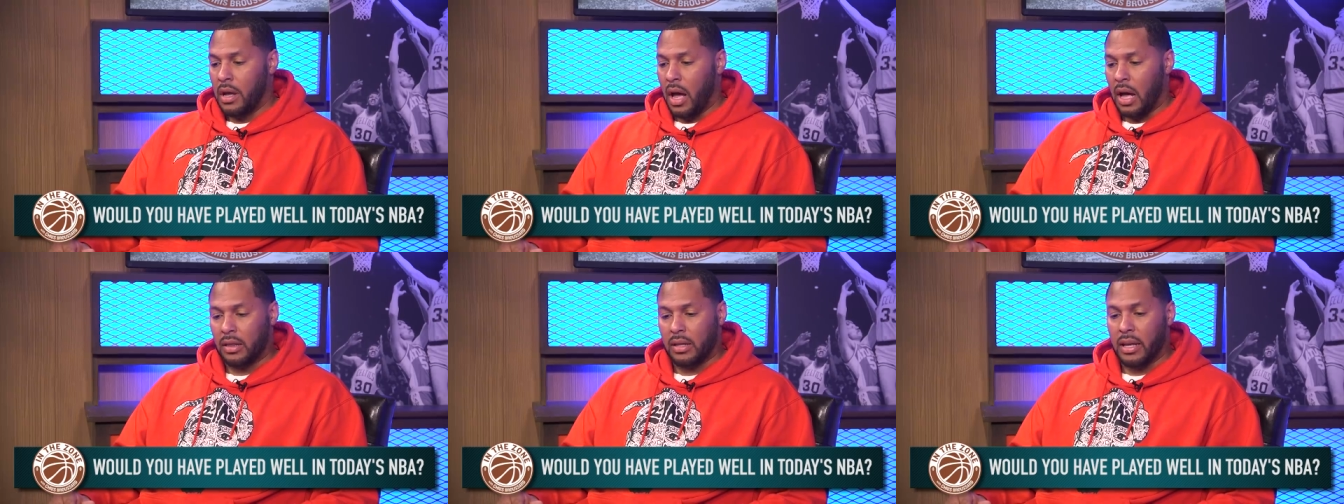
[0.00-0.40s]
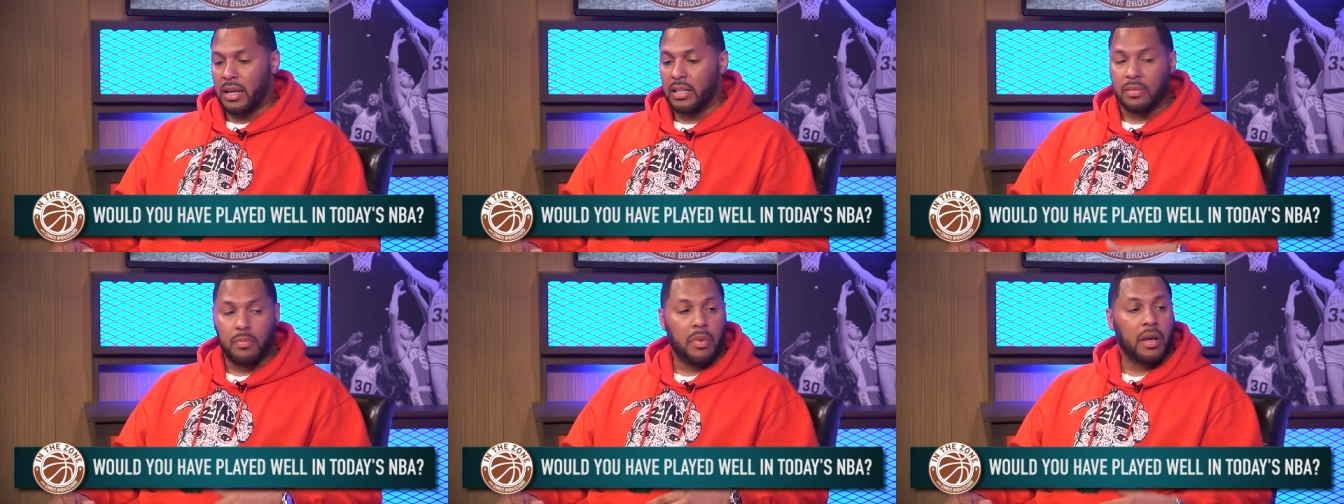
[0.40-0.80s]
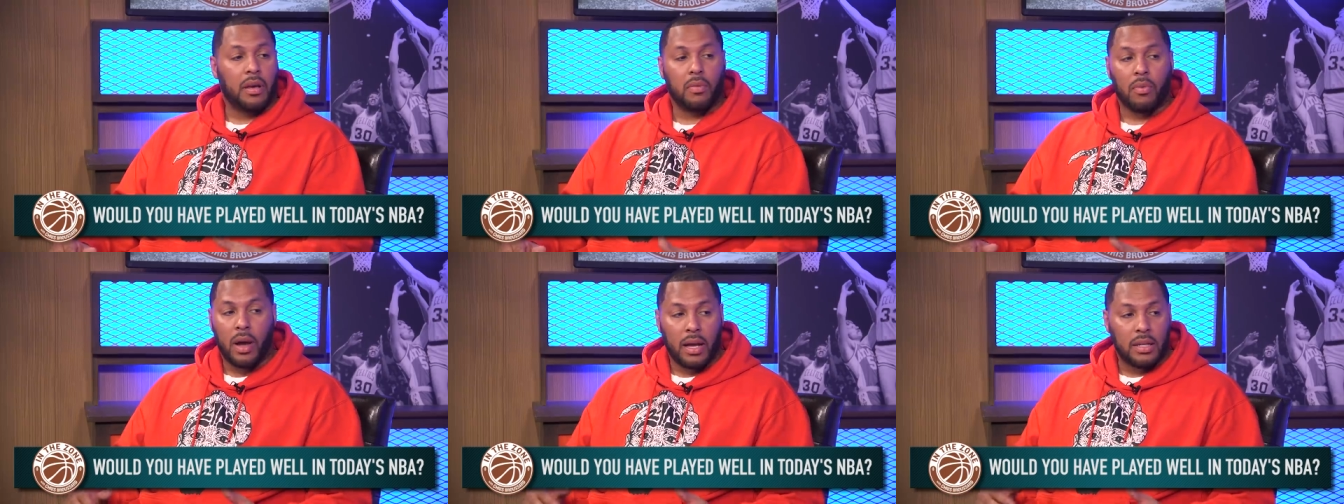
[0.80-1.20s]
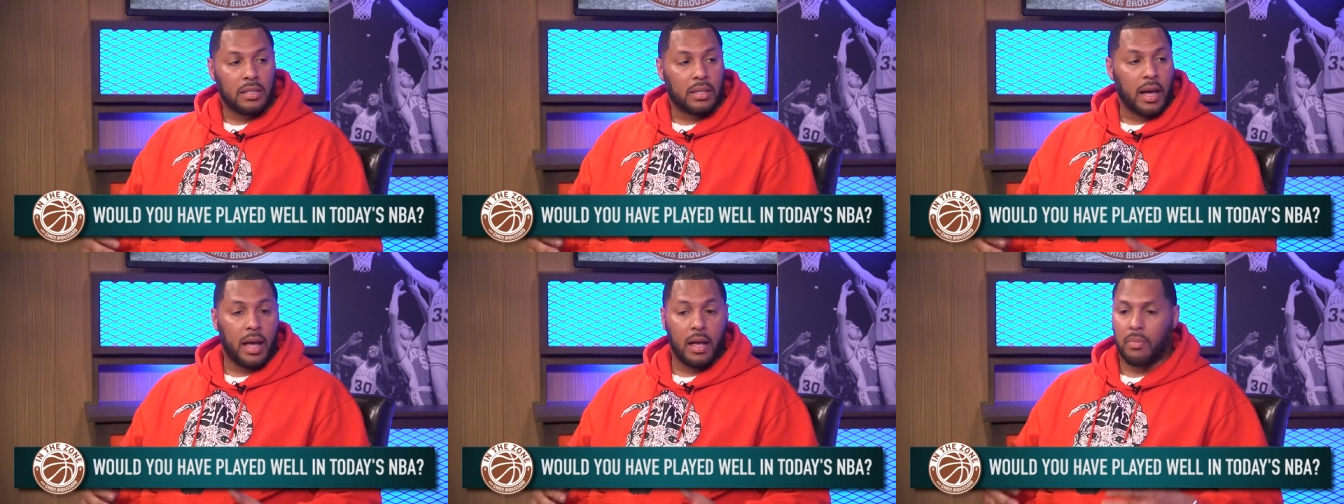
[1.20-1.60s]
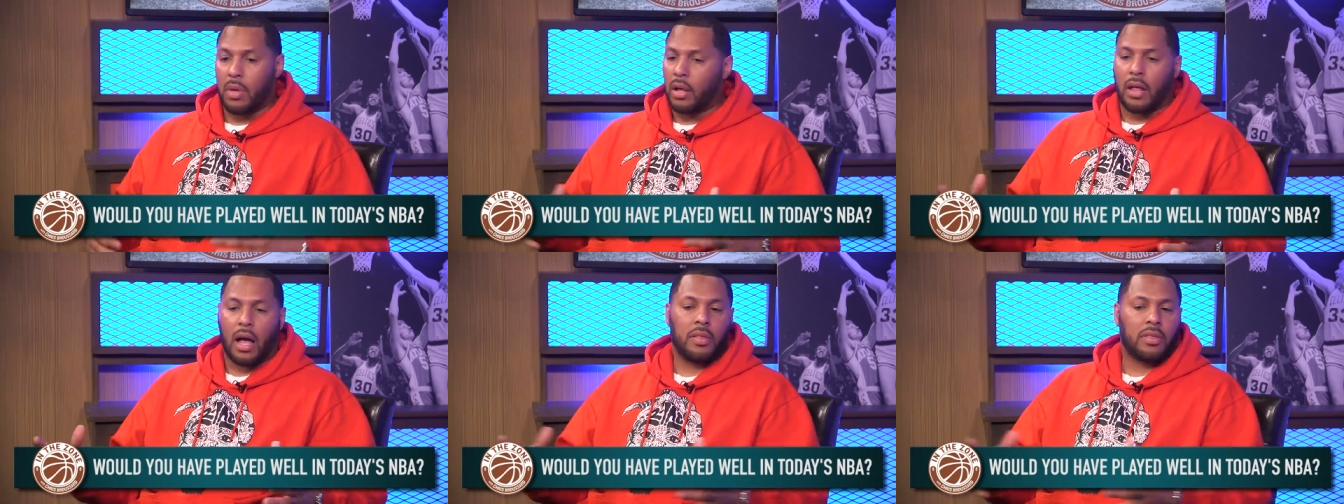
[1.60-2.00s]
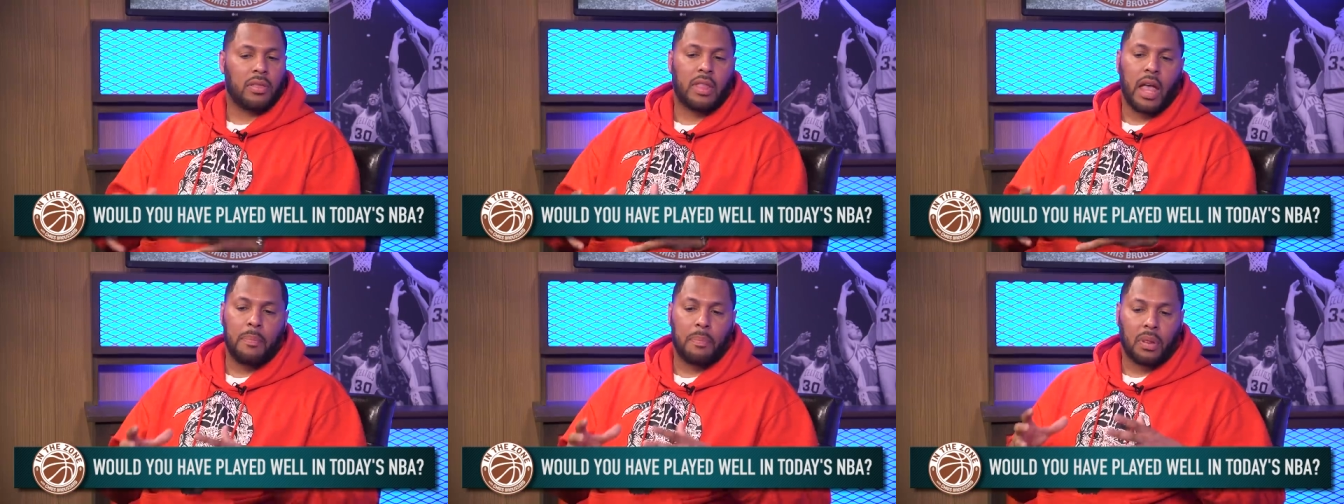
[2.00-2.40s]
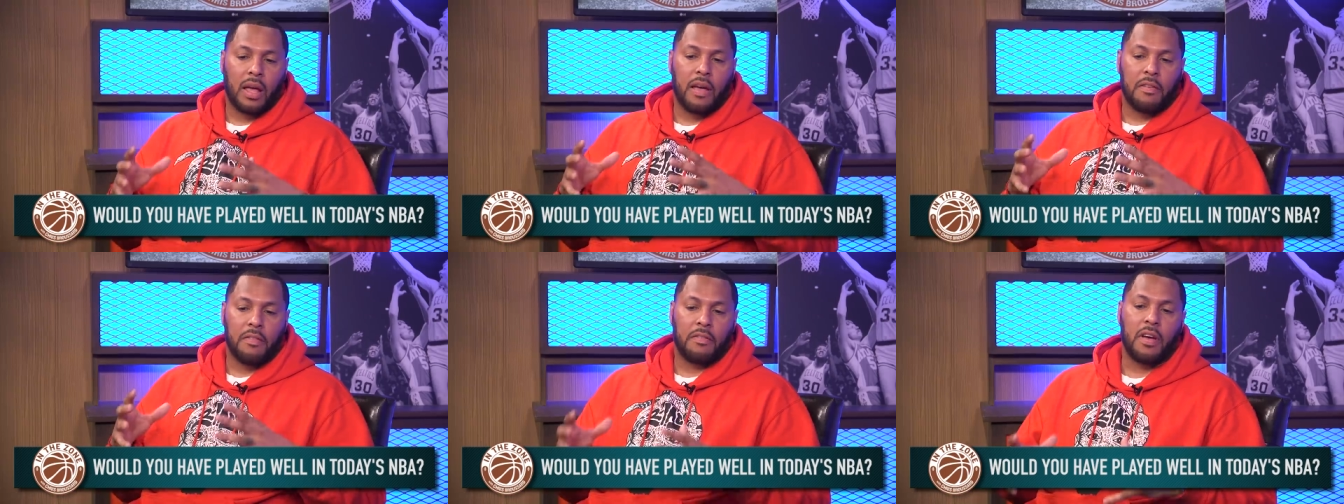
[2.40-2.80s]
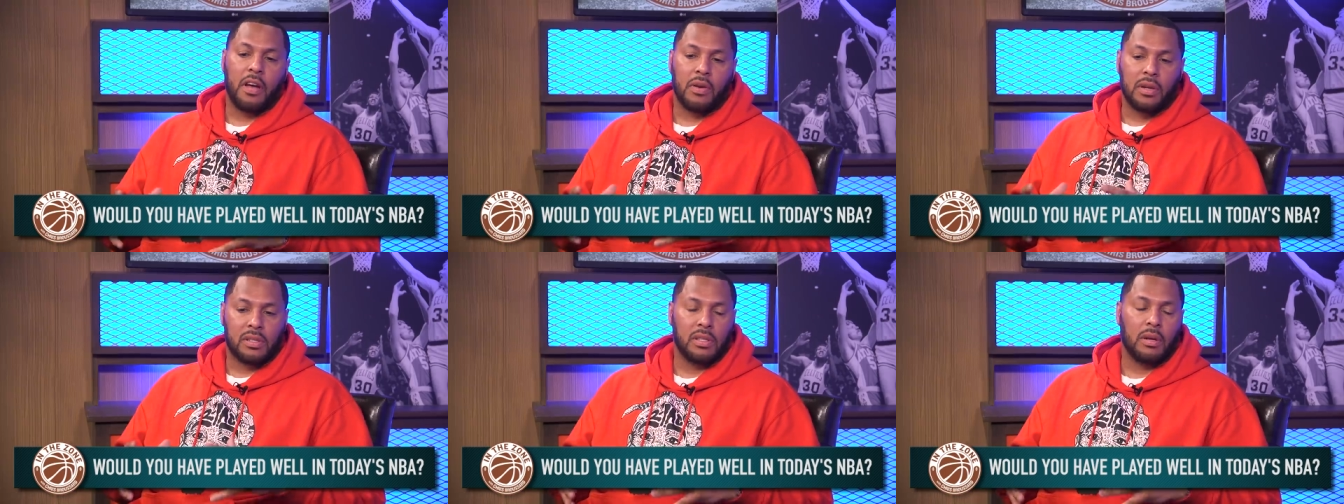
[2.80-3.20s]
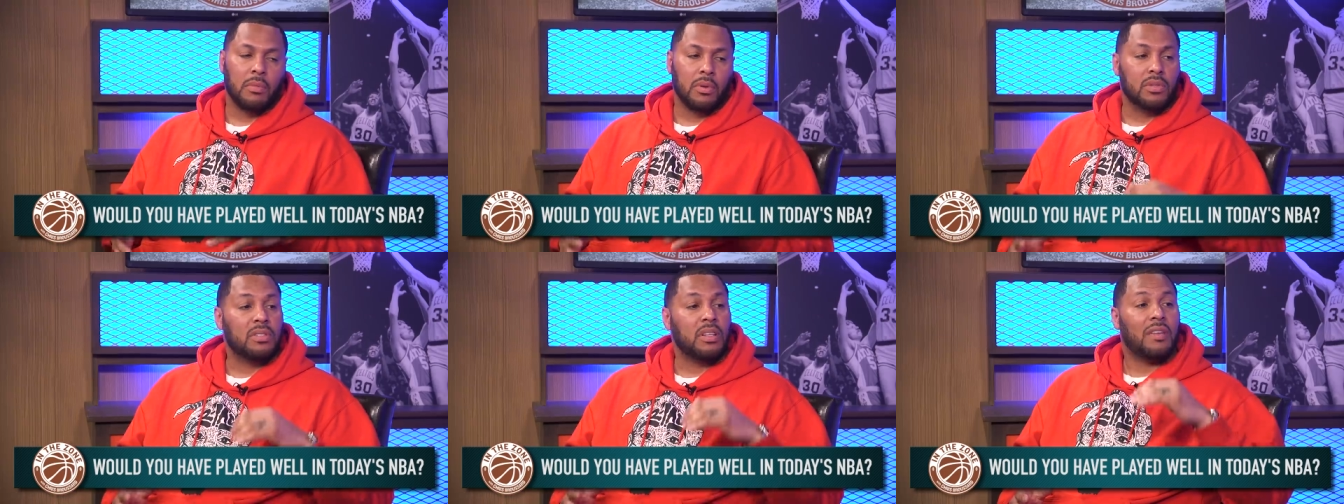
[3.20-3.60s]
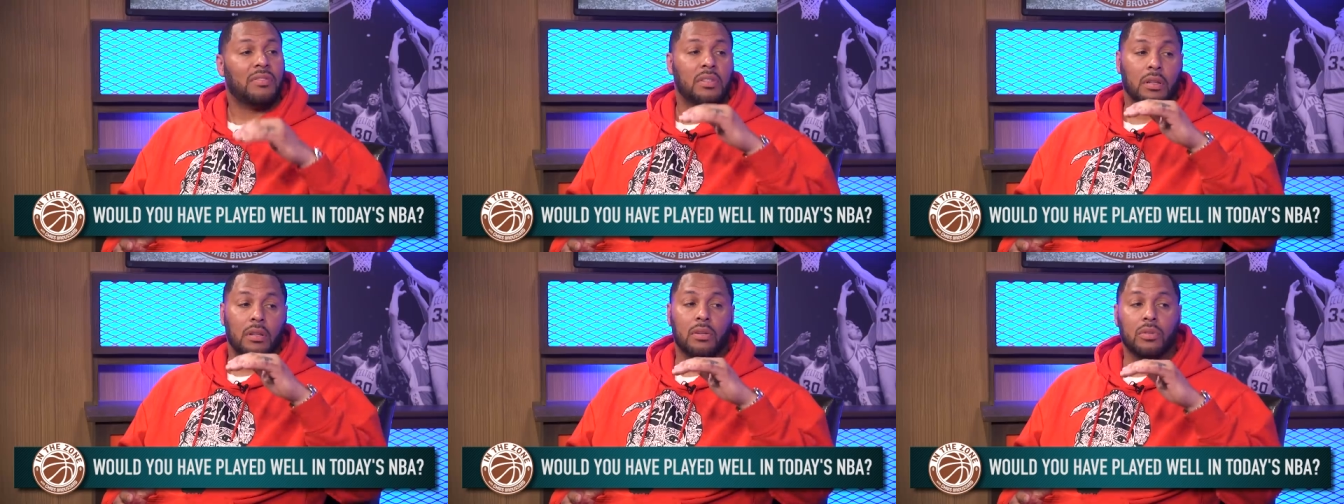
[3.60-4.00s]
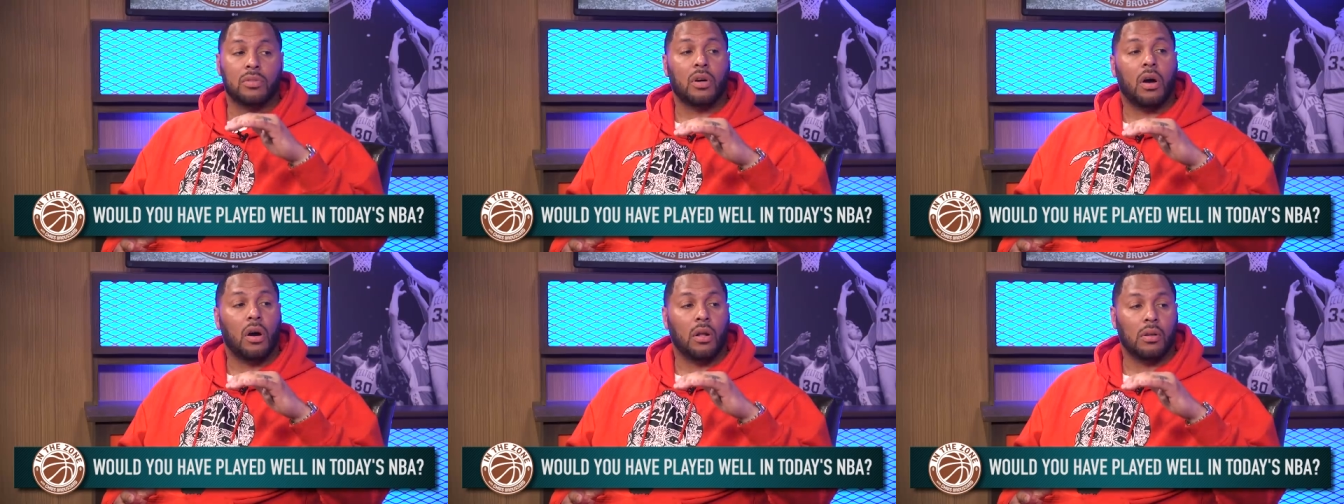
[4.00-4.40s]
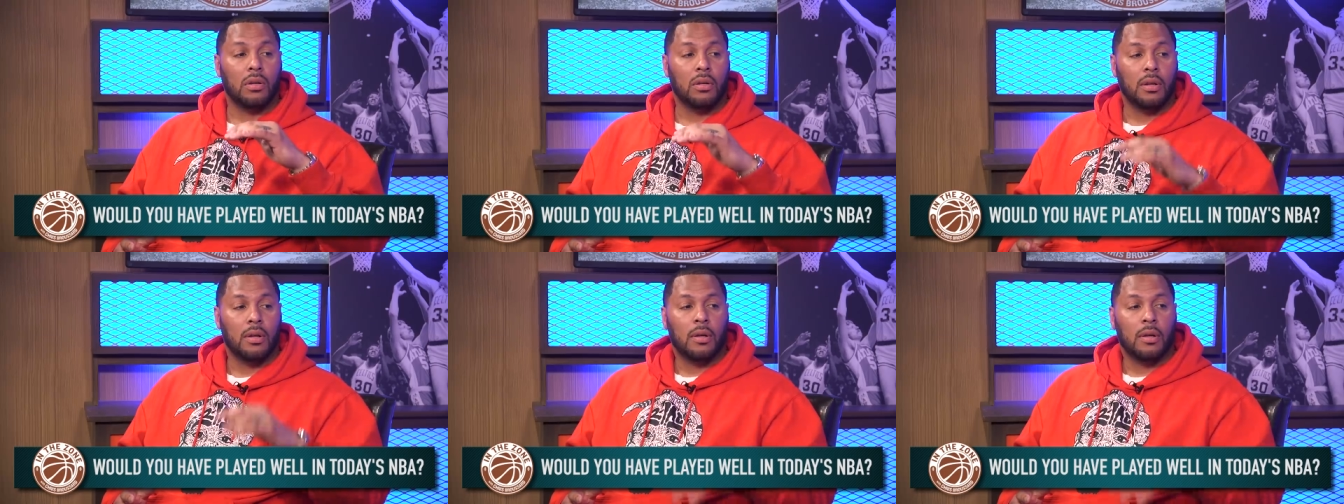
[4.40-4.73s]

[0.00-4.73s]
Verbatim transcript: I think his mid-range game, I, I, they play very similar. Steph's a little taller.